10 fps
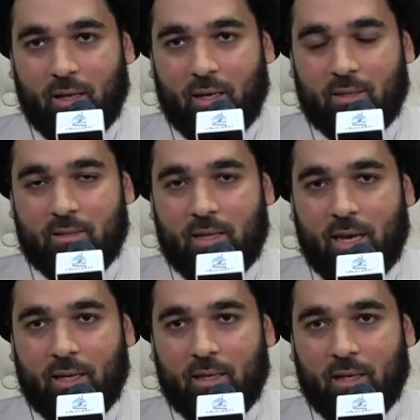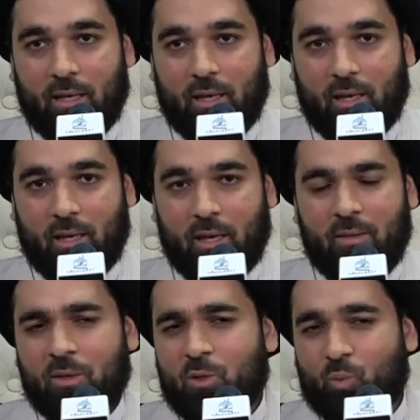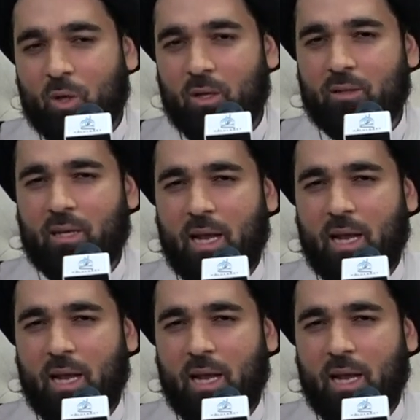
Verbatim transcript: is that in this world,